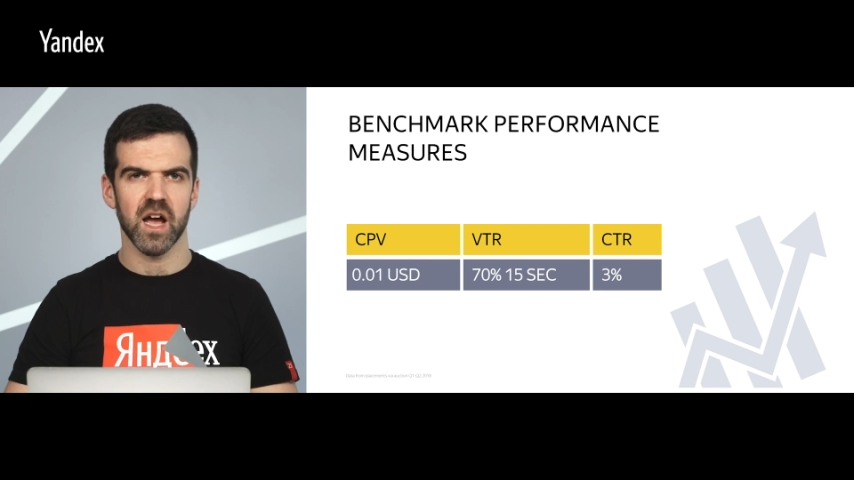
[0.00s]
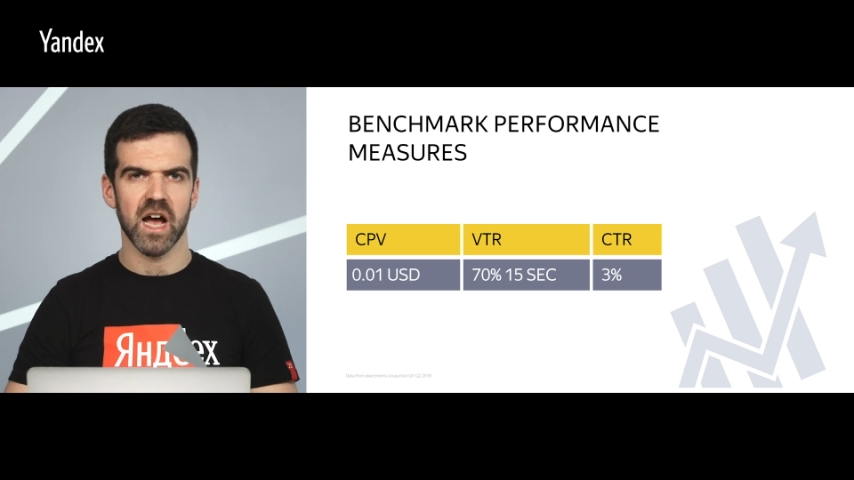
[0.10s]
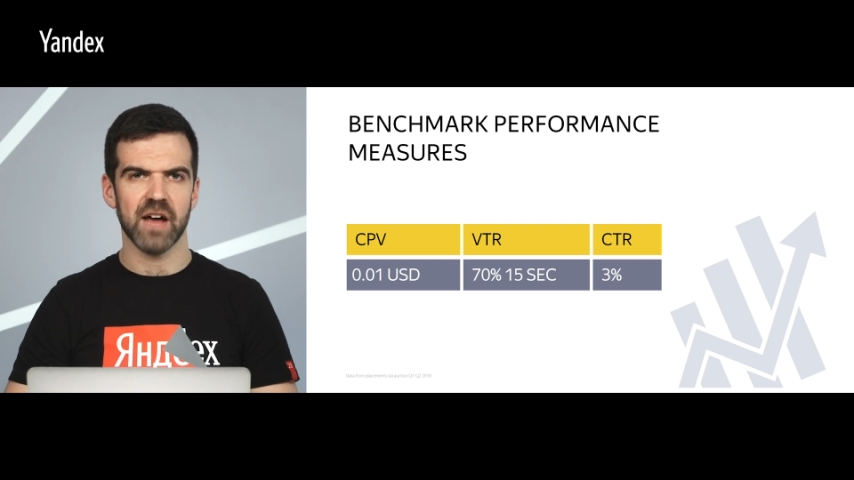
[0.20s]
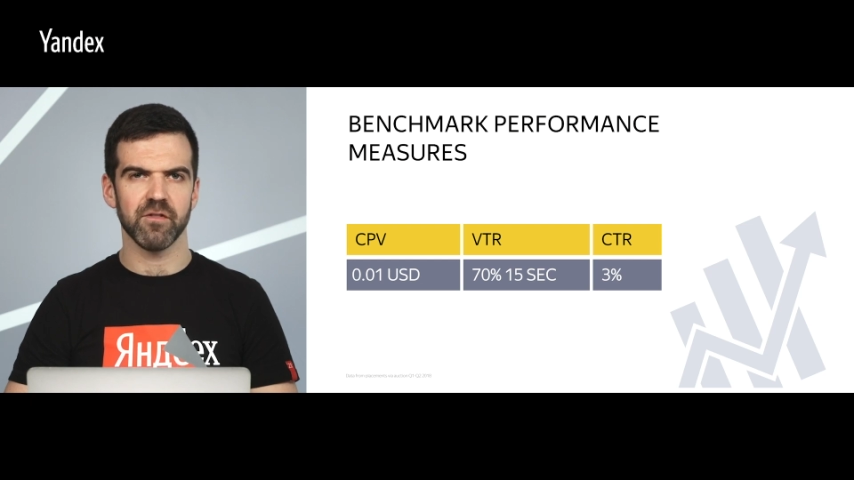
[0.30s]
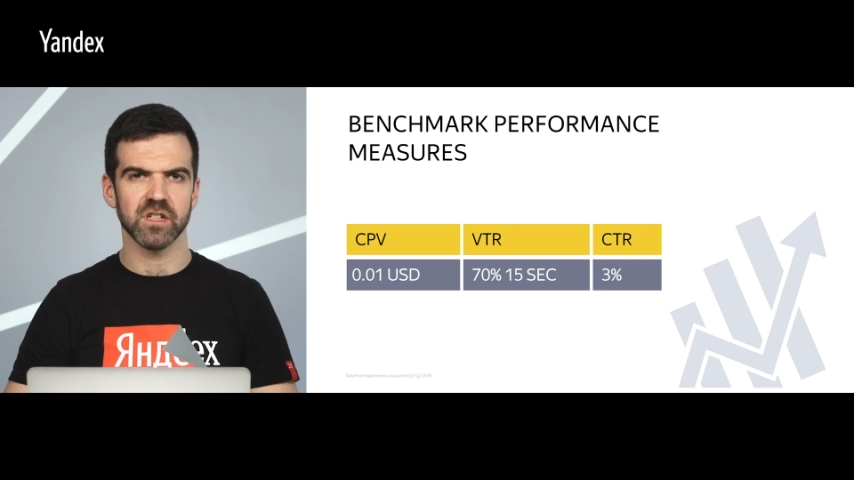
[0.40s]

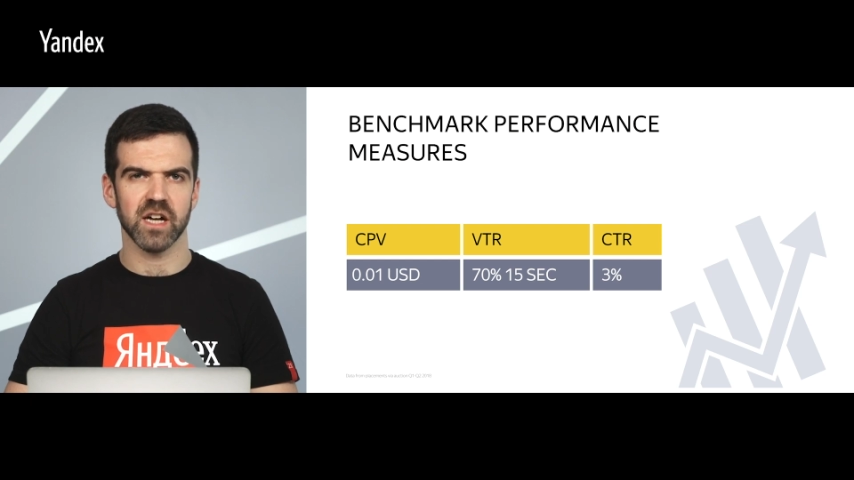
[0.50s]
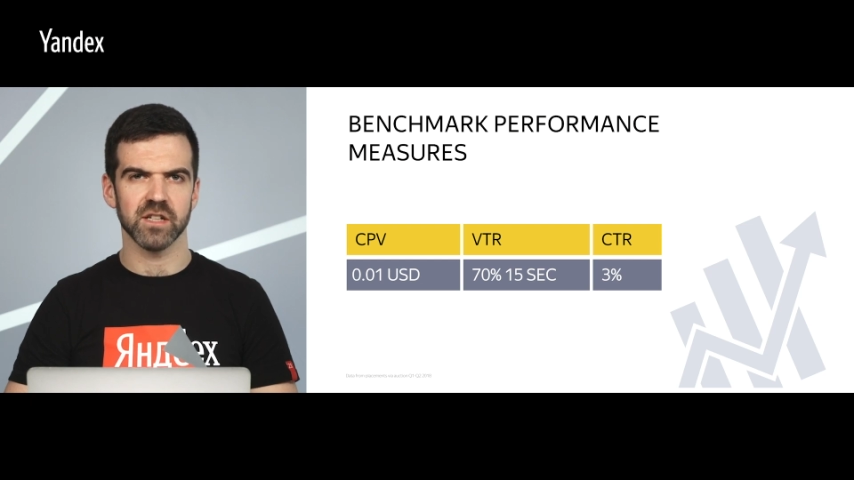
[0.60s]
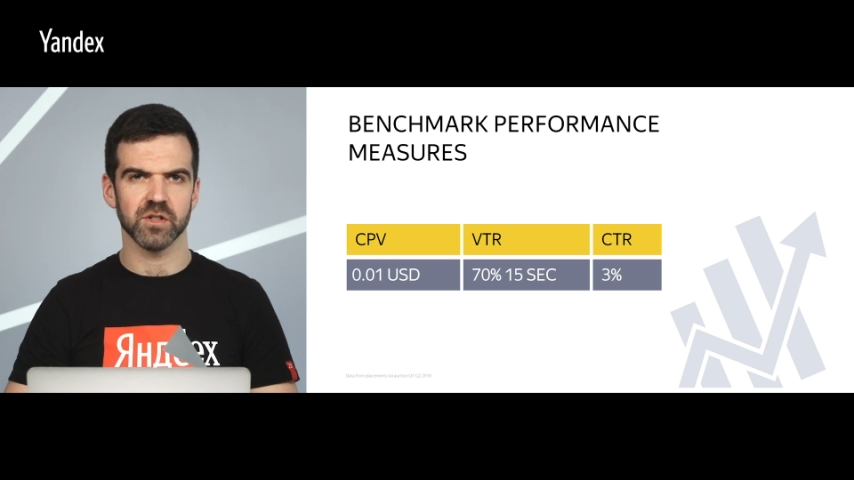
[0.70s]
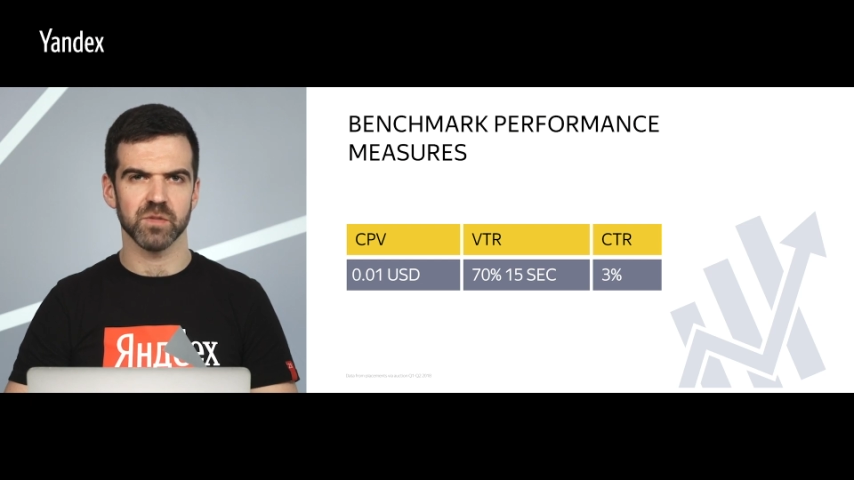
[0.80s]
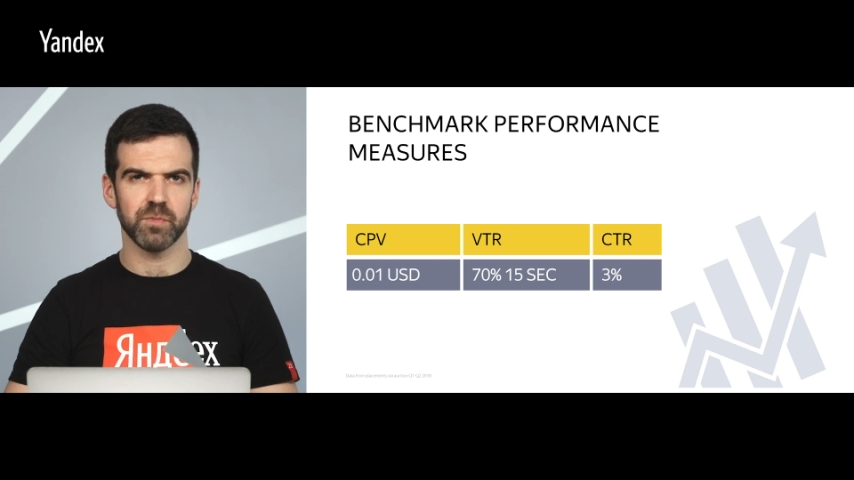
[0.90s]

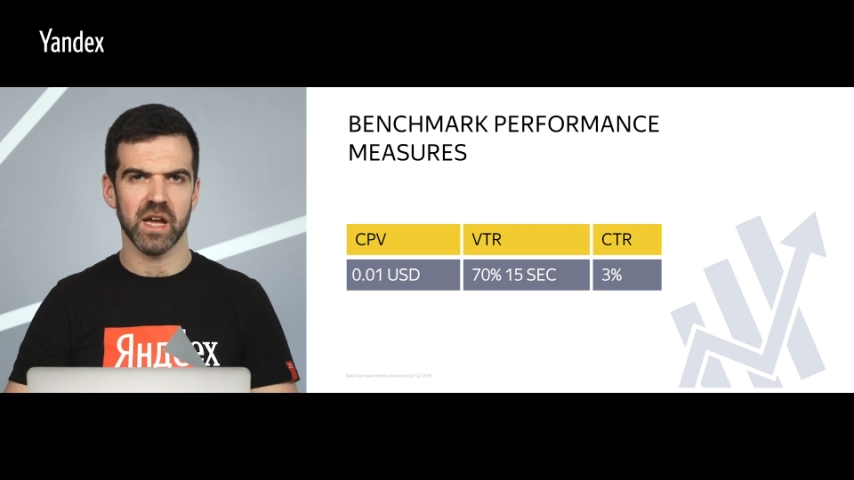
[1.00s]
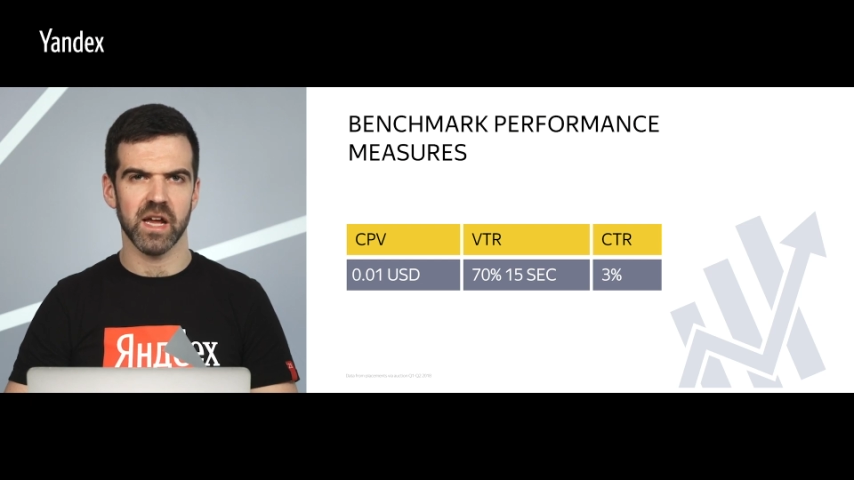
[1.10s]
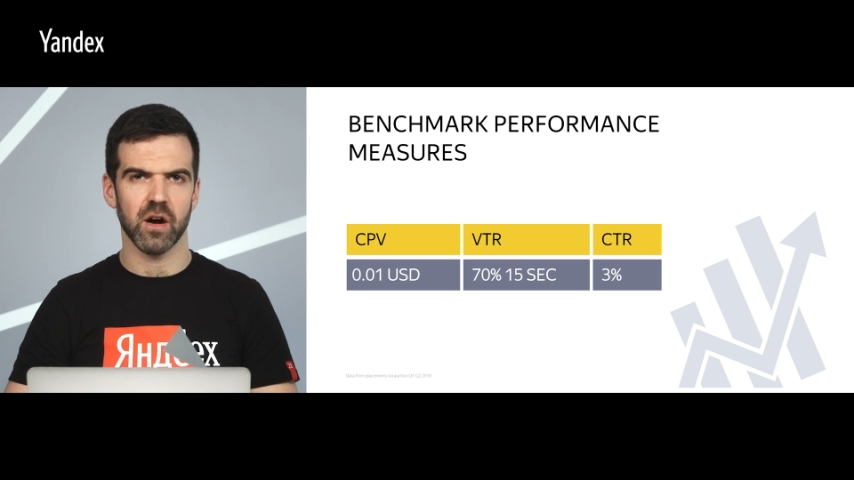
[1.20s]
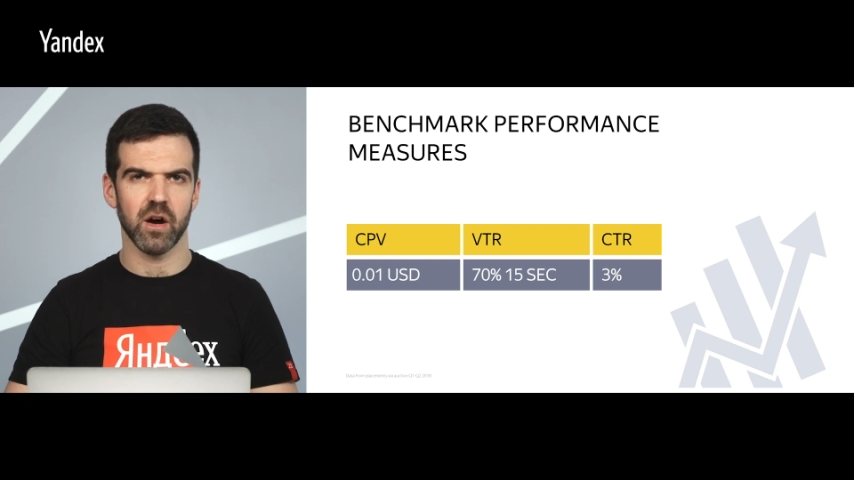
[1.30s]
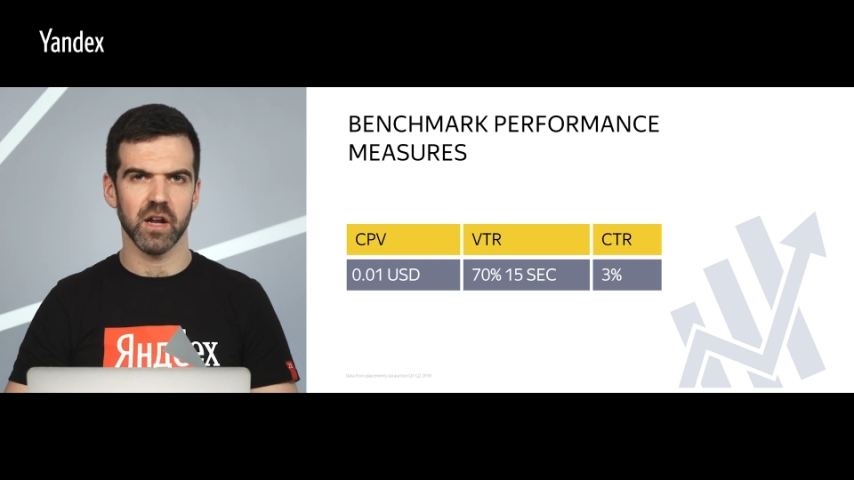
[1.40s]
Advertisers pay,
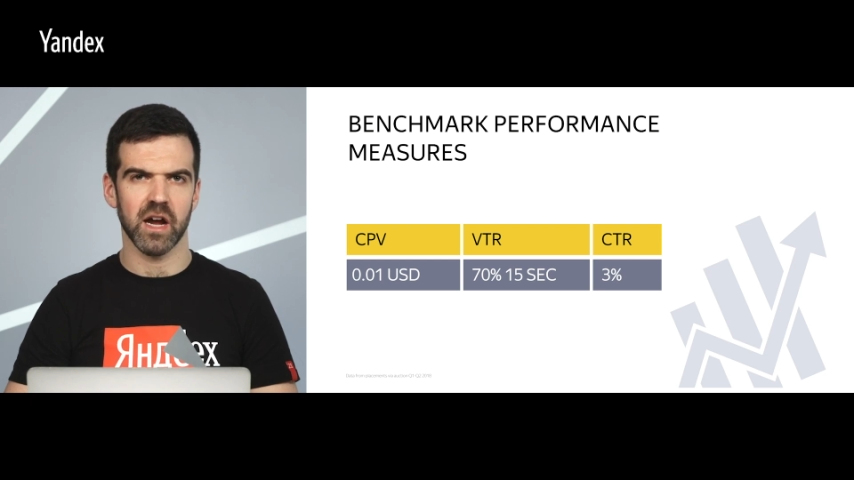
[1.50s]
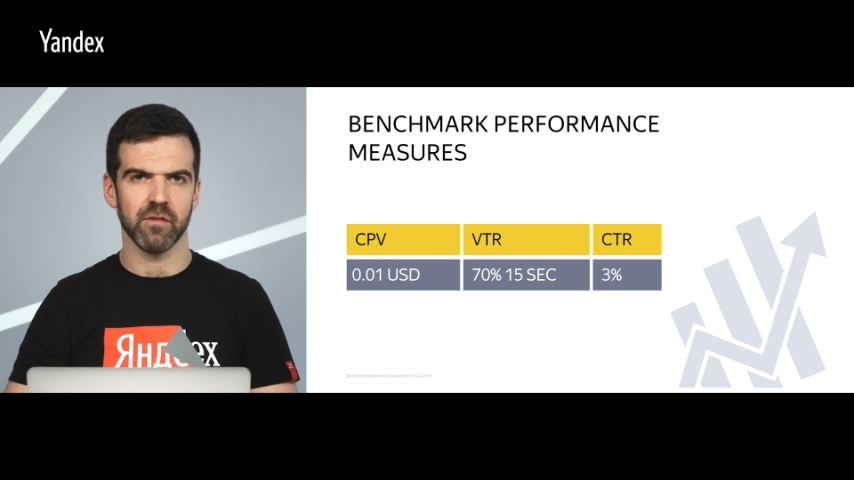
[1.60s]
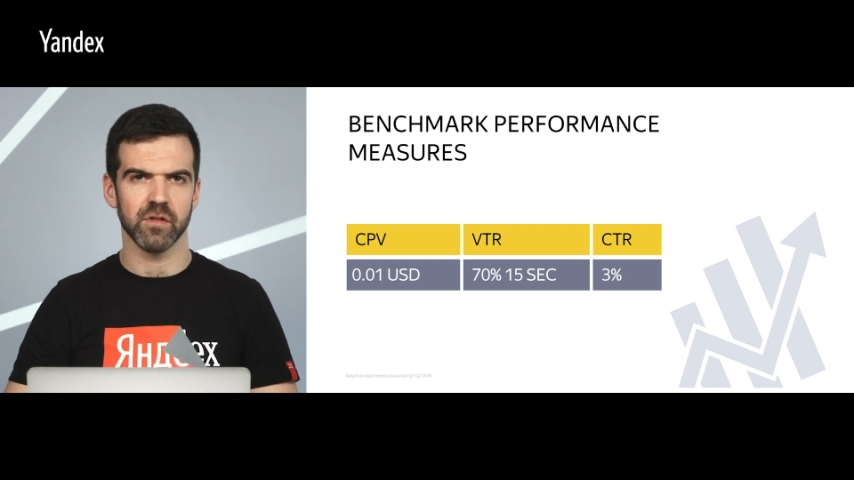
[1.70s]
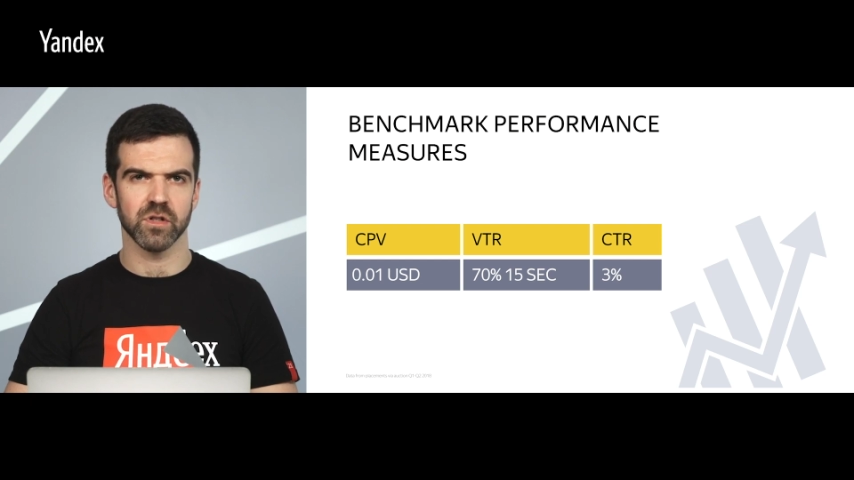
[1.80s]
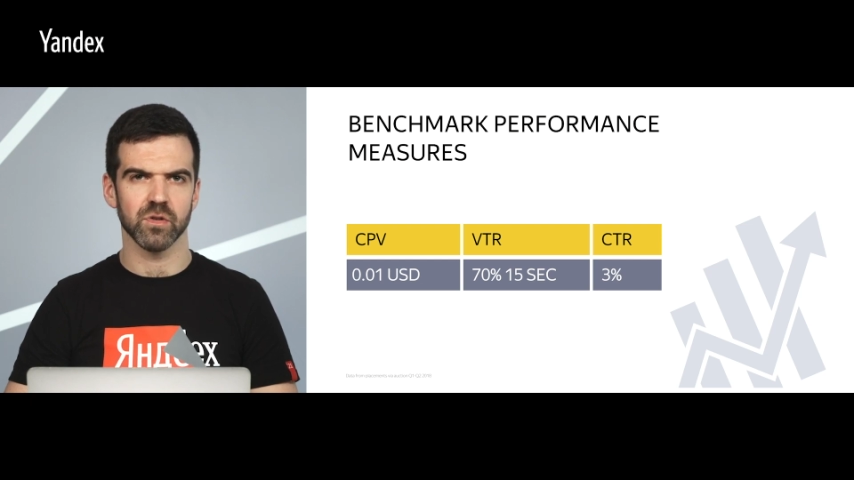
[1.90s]
on
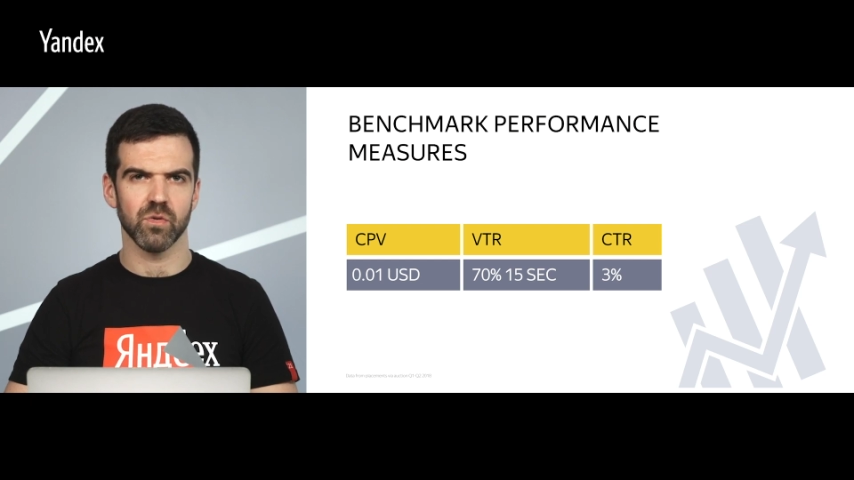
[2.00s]
average,